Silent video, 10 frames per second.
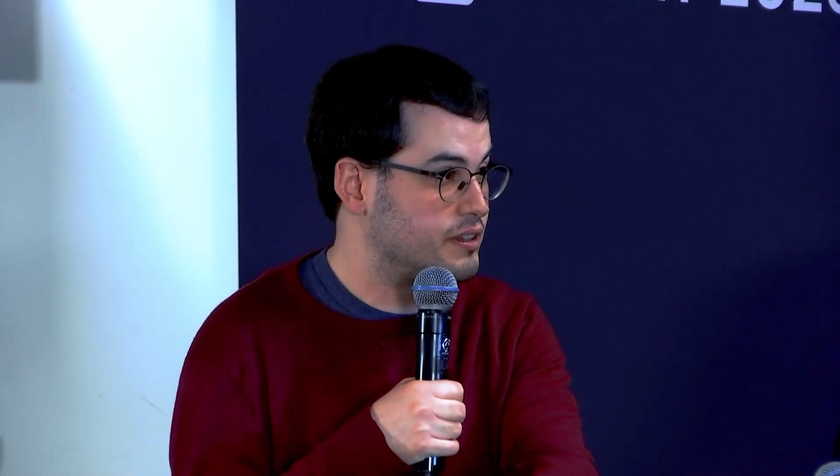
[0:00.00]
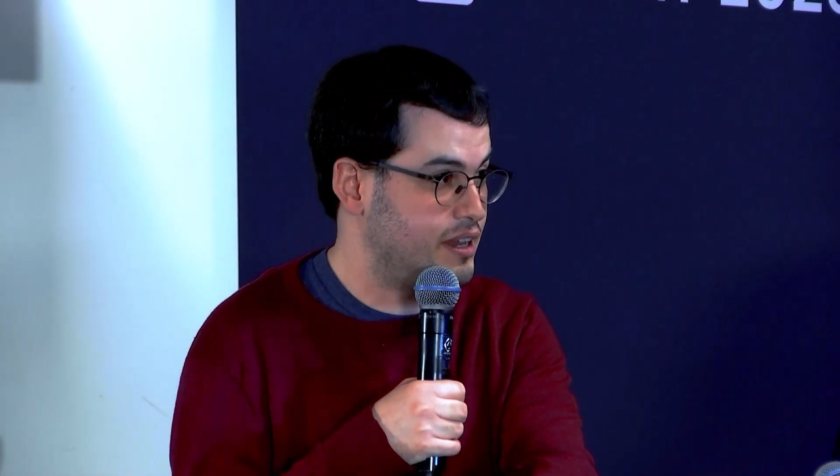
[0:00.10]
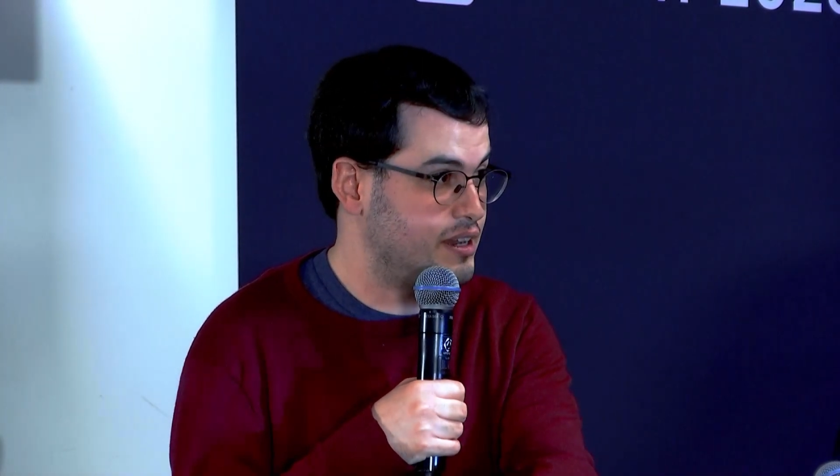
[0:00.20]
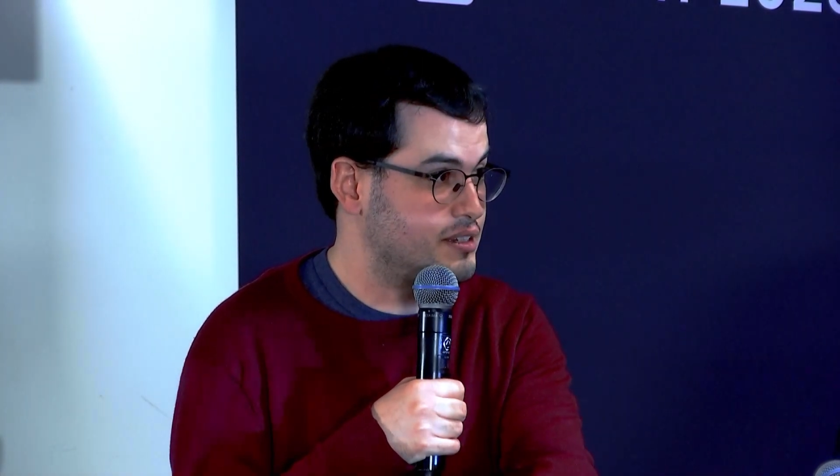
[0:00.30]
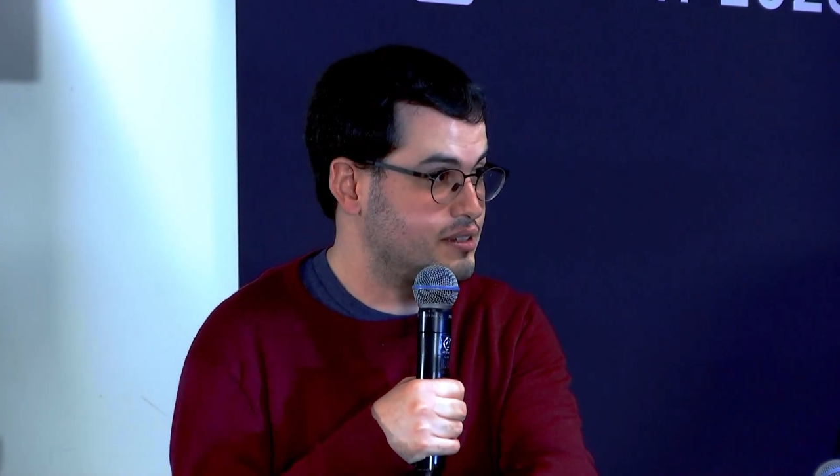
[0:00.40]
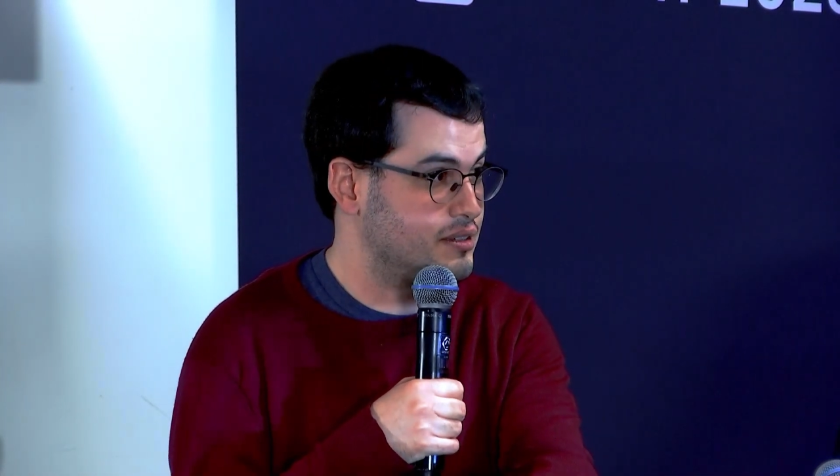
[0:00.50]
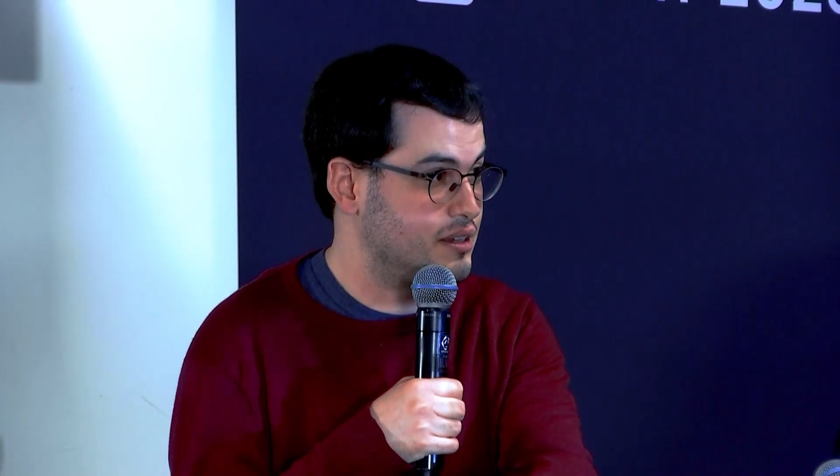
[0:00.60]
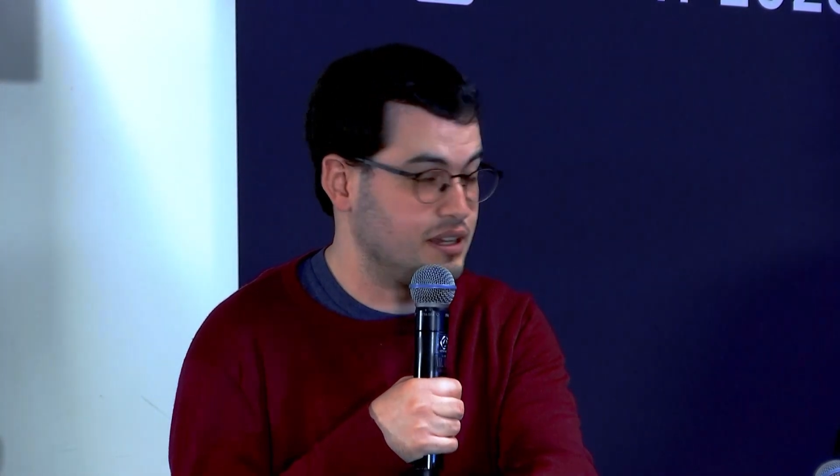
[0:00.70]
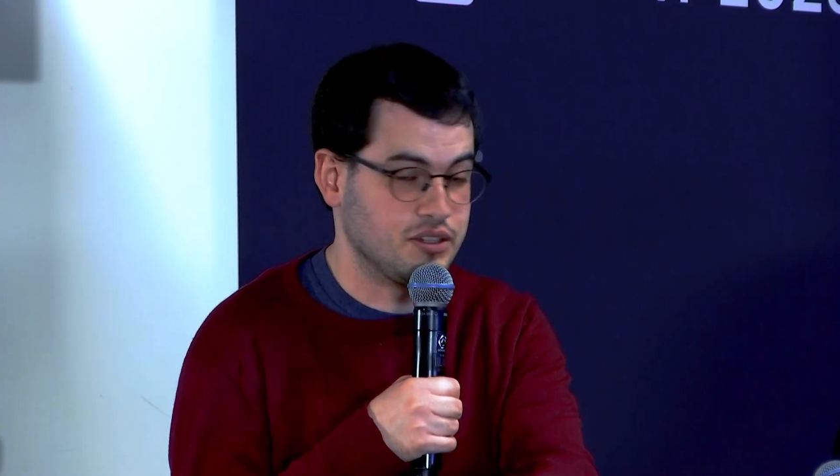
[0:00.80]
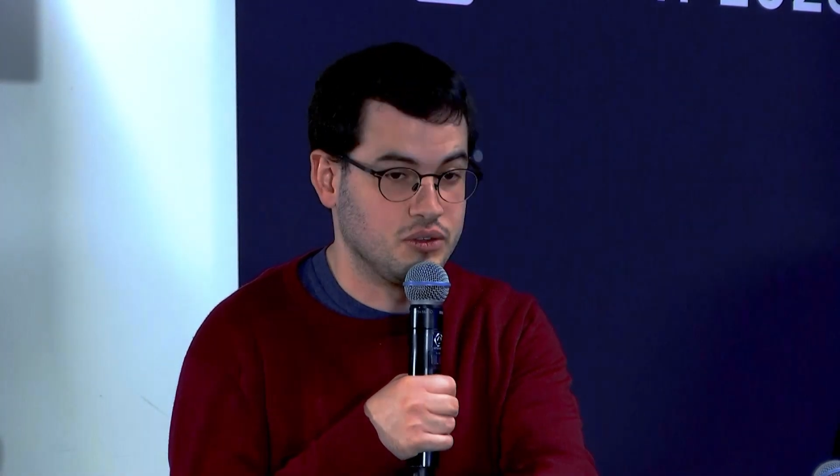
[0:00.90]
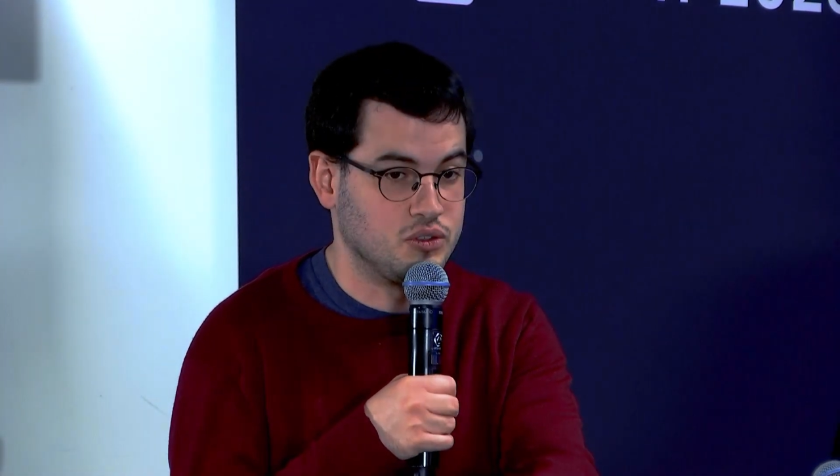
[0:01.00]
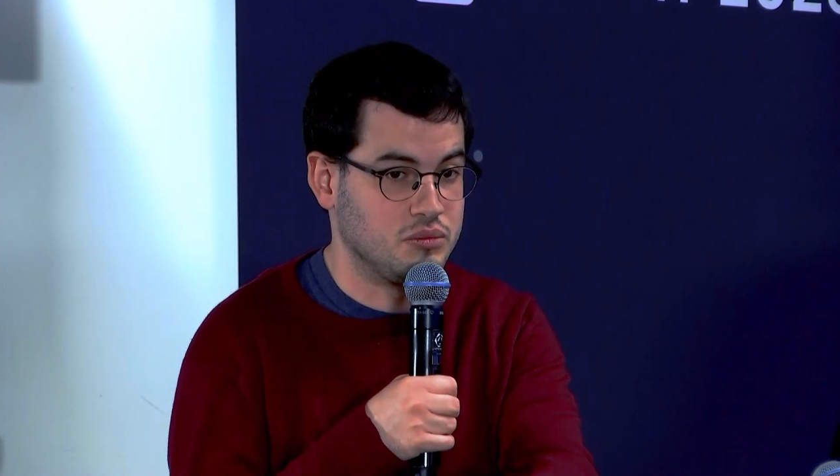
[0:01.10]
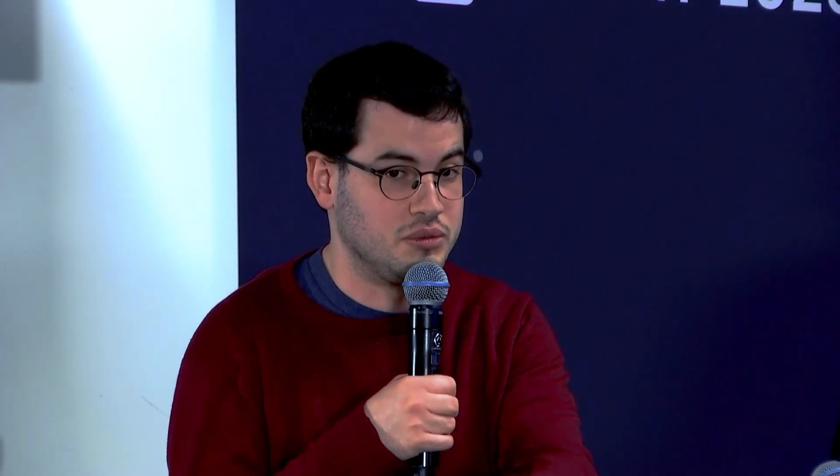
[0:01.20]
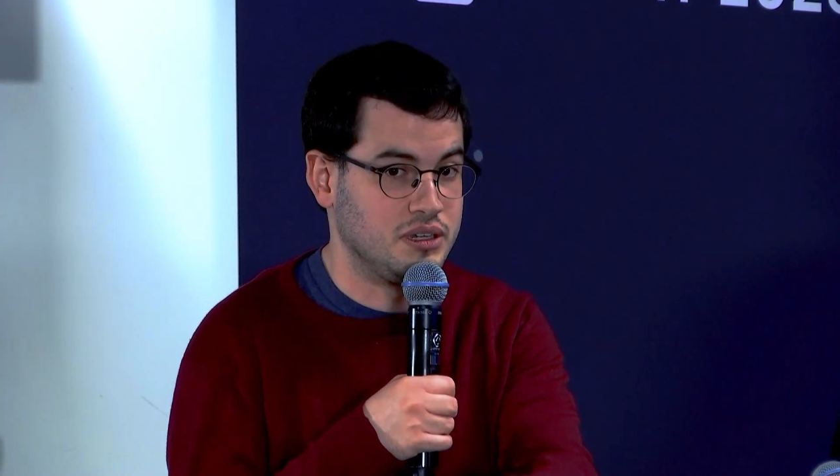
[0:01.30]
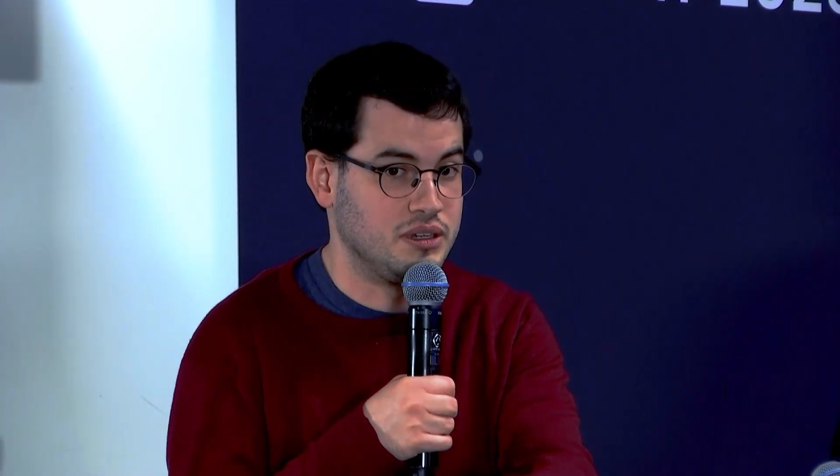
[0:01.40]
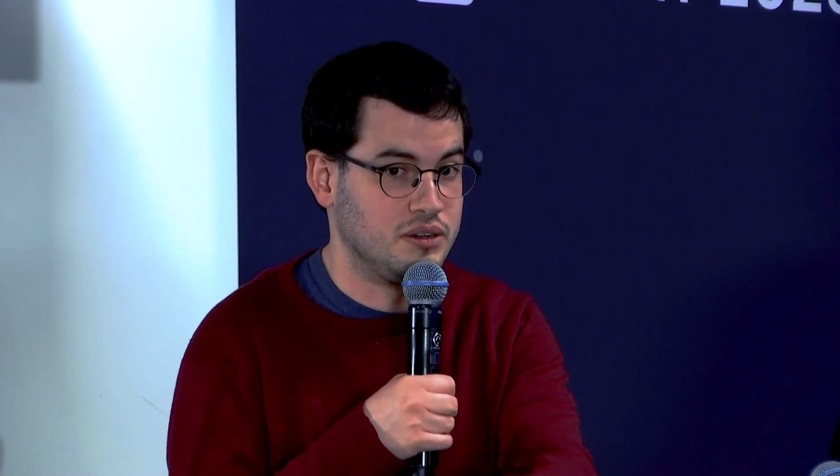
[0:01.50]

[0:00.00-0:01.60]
text, it's going to be